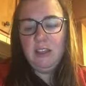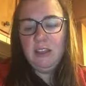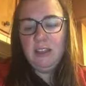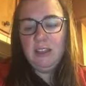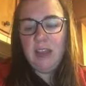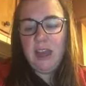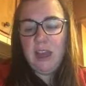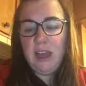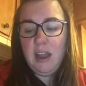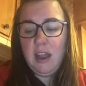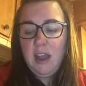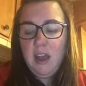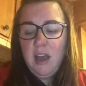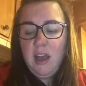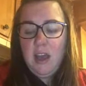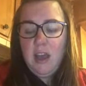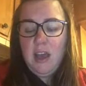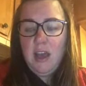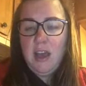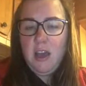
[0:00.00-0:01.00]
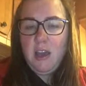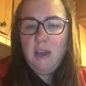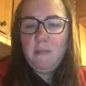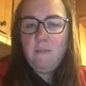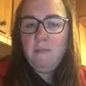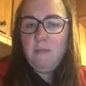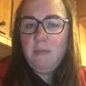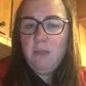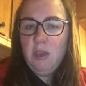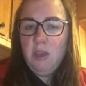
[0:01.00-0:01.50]
like that.
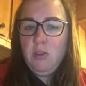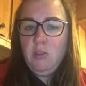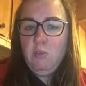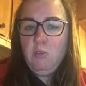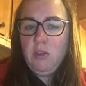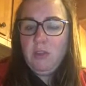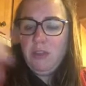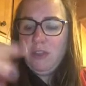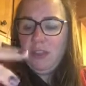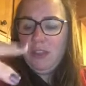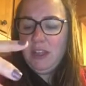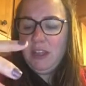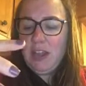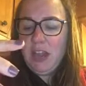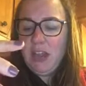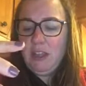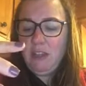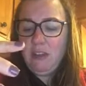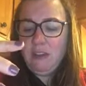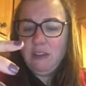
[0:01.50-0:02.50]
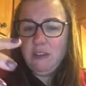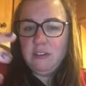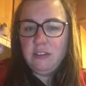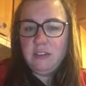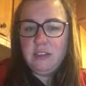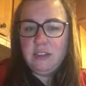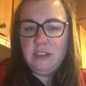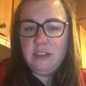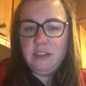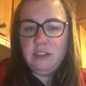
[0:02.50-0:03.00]
One thing that I
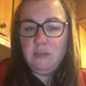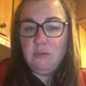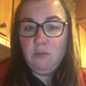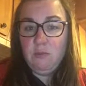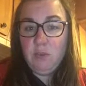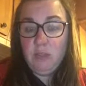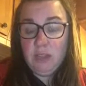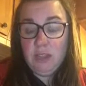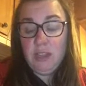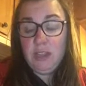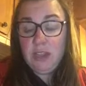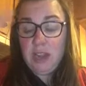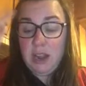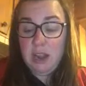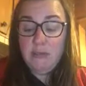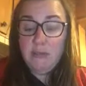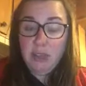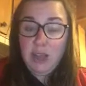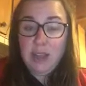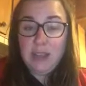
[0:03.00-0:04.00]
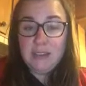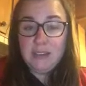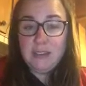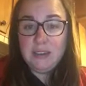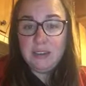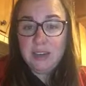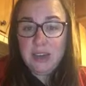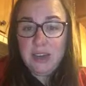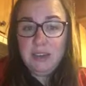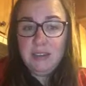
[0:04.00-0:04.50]
learned, one thing that I realized
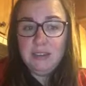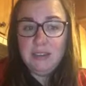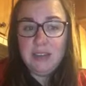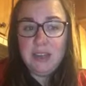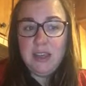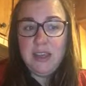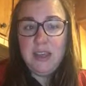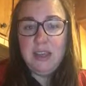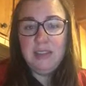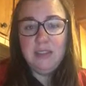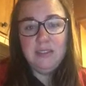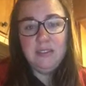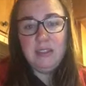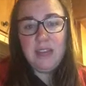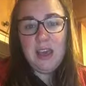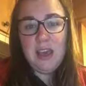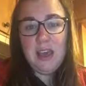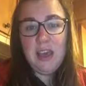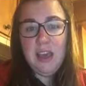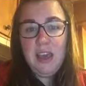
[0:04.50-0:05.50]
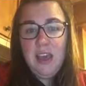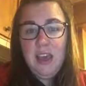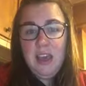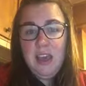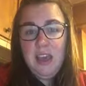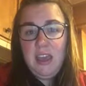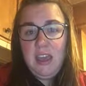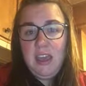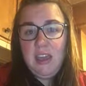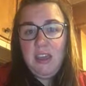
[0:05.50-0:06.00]
in hindsight, is that
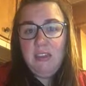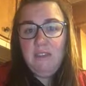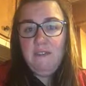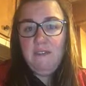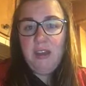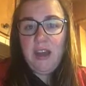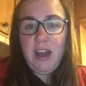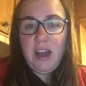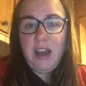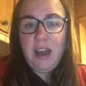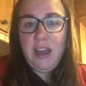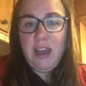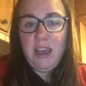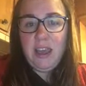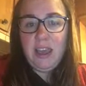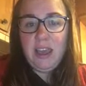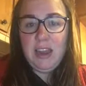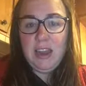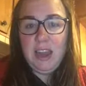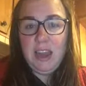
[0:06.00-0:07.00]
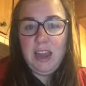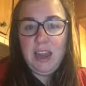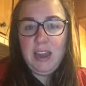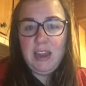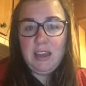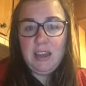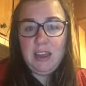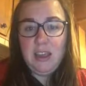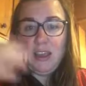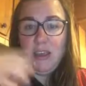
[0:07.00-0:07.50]
if I
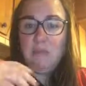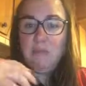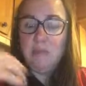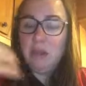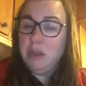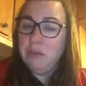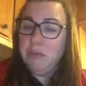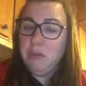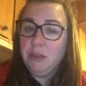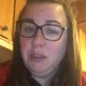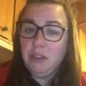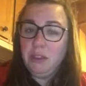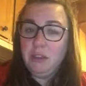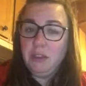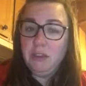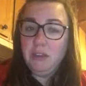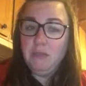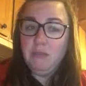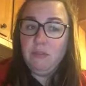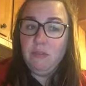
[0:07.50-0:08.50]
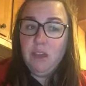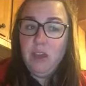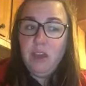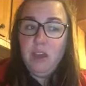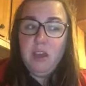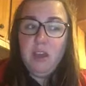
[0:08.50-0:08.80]
had a manipulative,